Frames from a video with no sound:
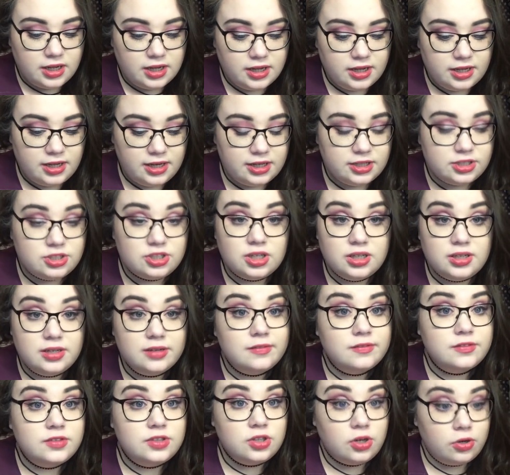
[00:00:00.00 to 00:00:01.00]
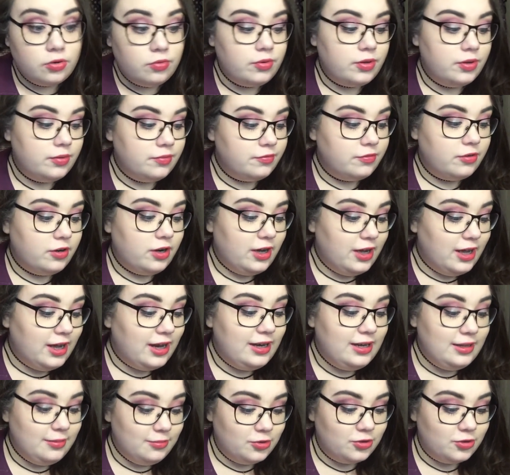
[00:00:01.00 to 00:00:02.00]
I literally have no room for any